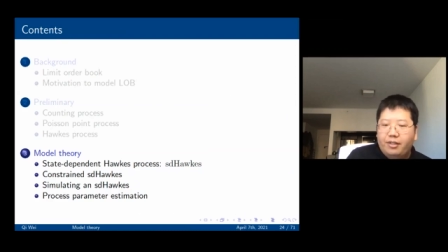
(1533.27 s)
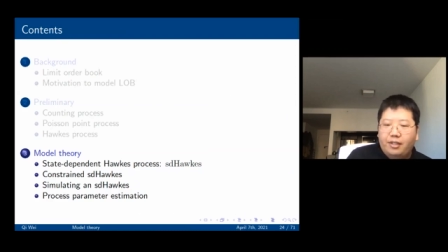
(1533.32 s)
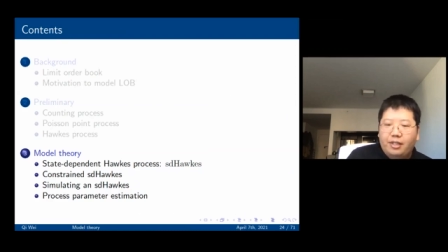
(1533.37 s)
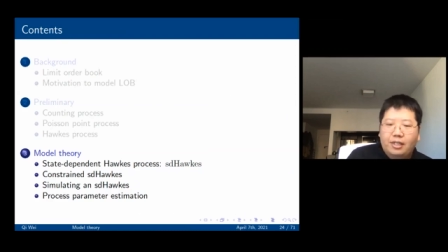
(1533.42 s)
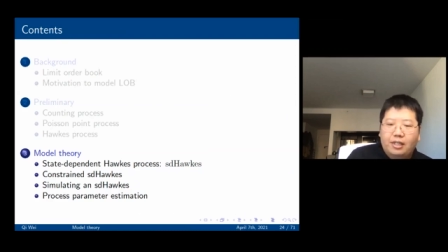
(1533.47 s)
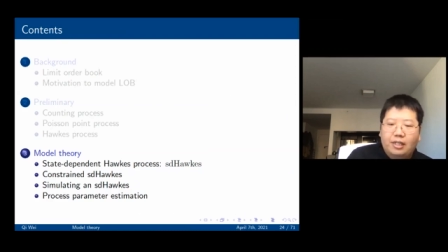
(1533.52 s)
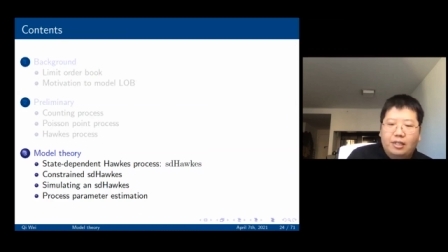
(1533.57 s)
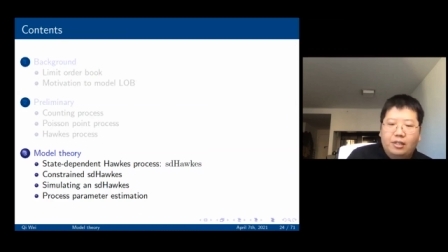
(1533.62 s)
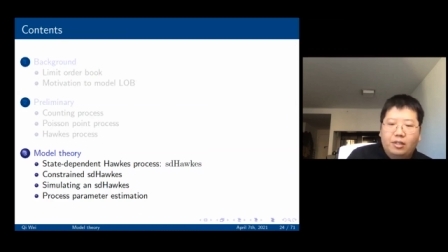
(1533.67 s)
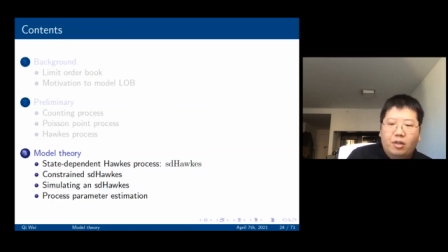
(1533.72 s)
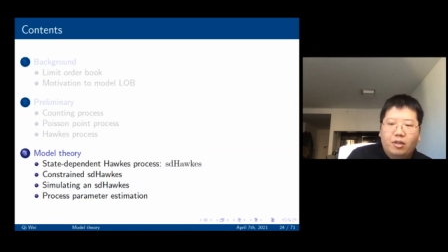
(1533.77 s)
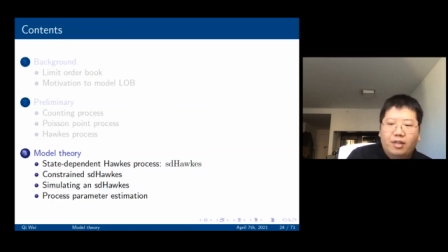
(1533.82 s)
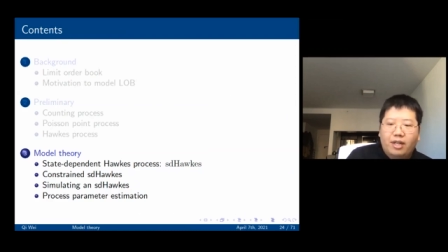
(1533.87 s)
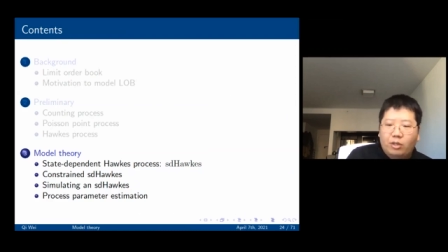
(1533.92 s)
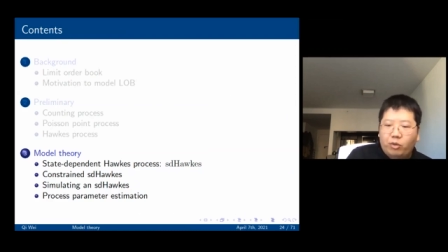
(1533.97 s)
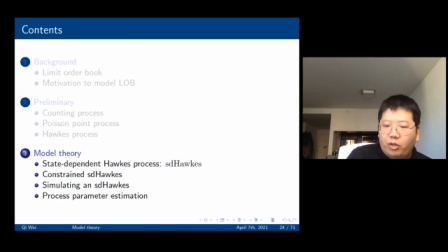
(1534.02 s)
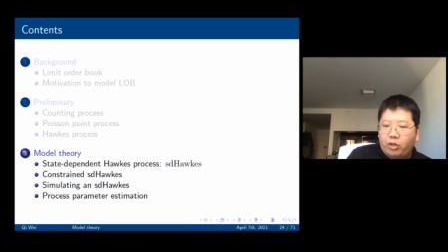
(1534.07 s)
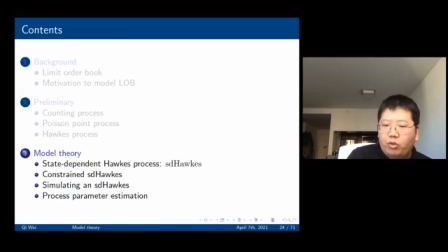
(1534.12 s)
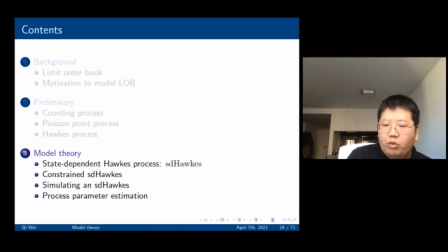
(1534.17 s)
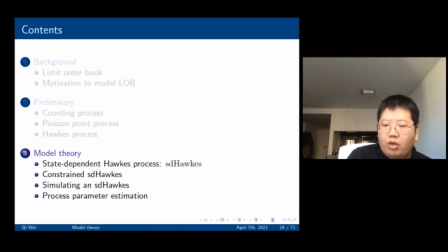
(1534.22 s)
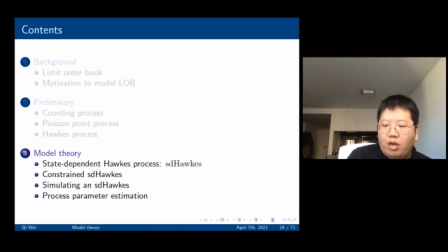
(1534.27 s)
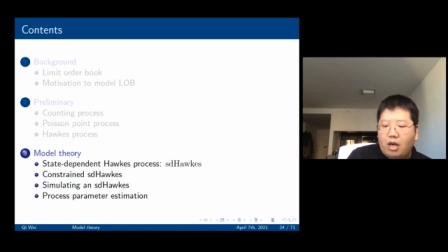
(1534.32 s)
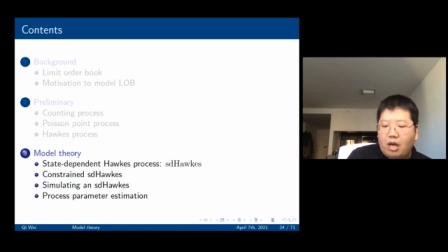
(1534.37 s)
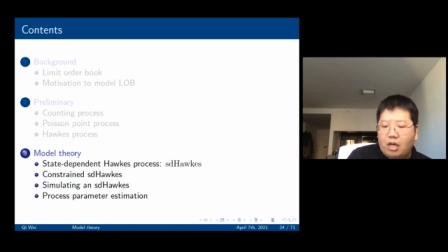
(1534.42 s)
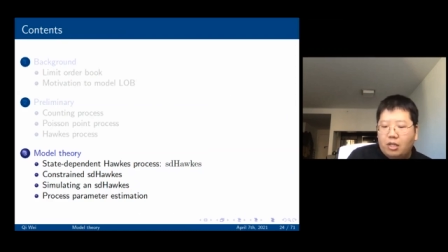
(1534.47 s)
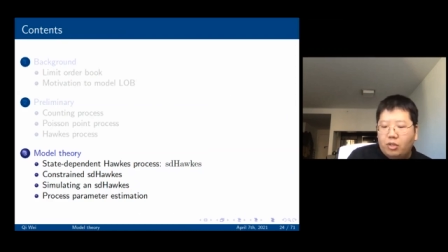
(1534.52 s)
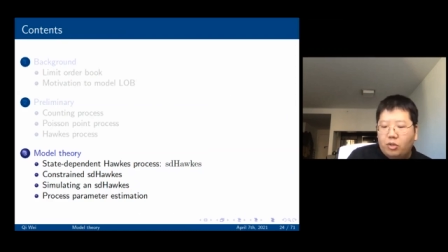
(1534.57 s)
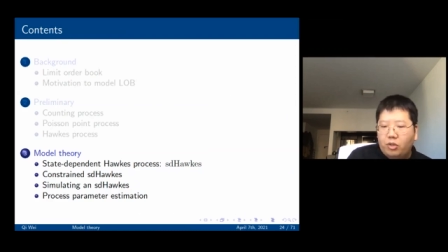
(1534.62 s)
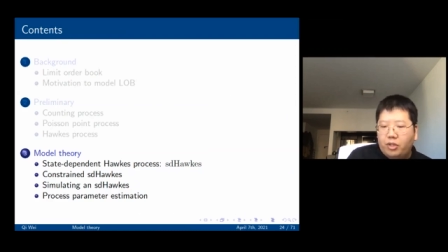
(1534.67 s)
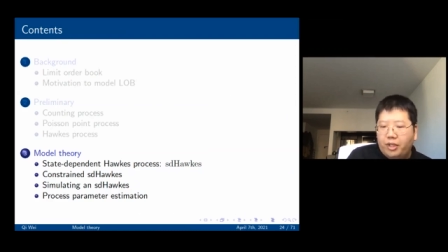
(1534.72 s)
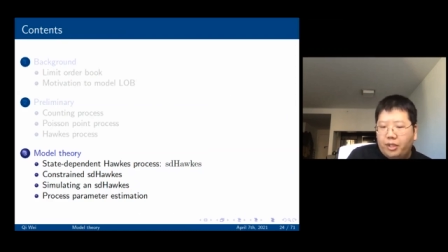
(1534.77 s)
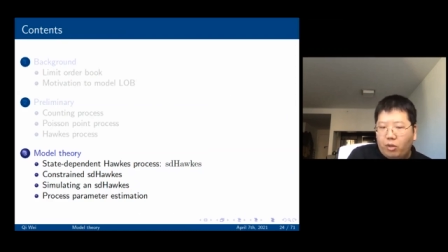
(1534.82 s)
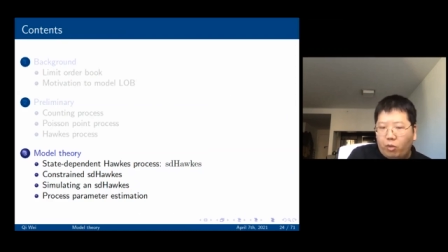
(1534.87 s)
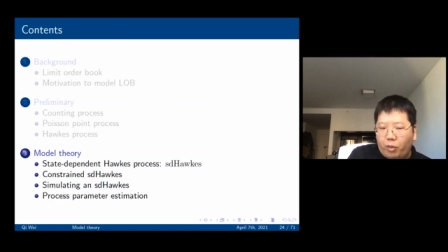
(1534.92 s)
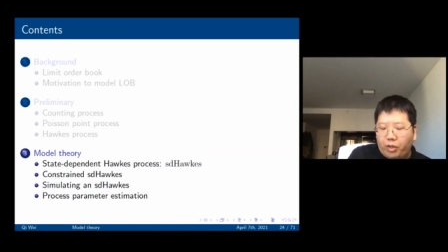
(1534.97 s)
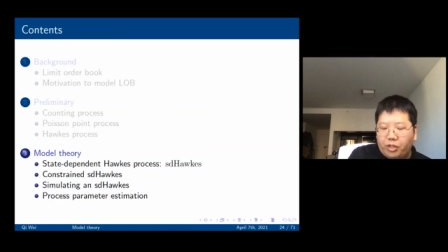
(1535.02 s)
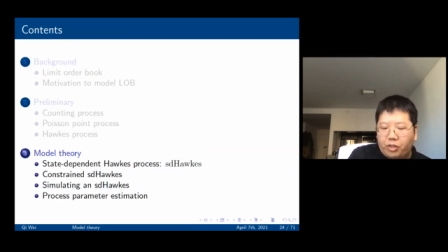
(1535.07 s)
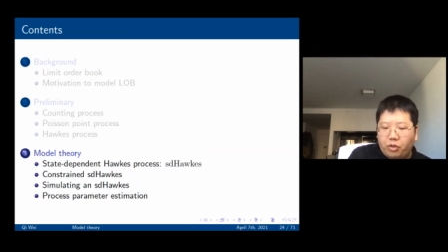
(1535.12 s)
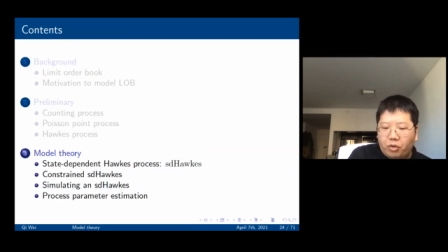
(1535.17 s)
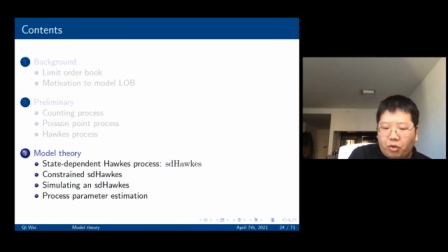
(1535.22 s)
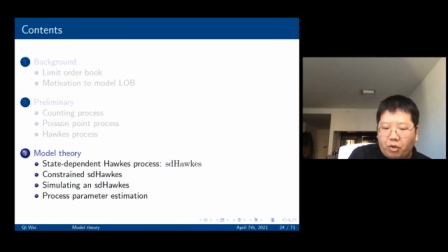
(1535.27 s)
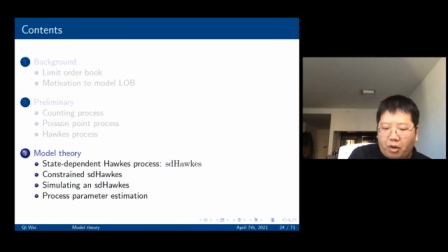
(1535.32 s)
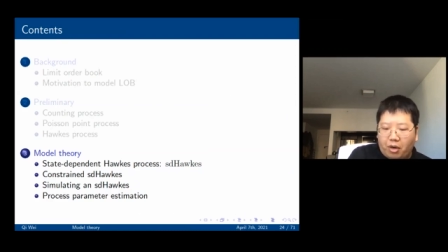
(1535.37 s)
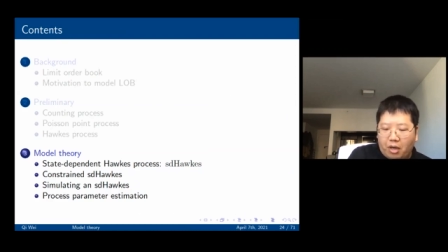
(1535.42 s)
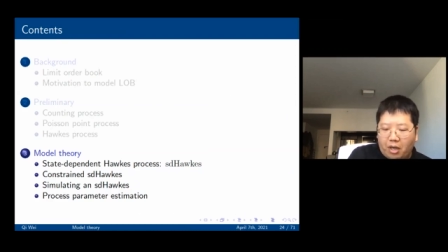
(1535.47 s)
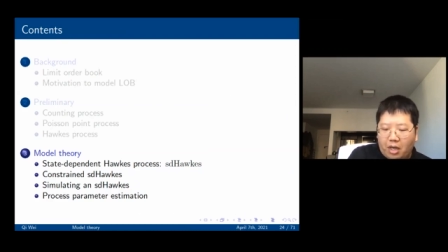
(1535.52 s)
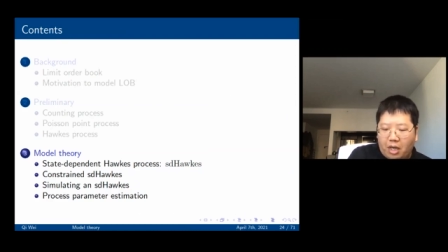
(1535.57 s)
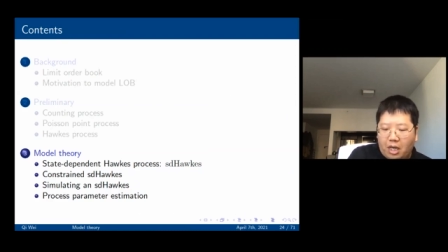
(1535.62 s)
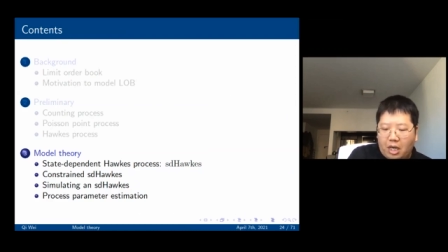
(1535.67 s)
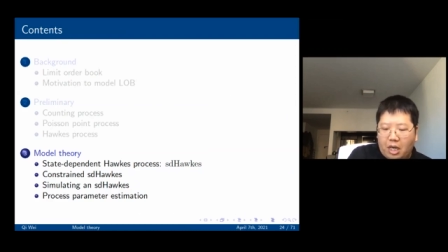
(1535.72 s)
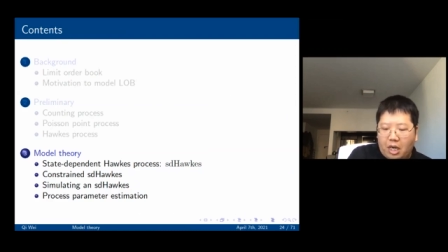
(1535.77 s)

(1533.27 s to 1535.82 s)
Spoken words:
This is not necessarily associated with your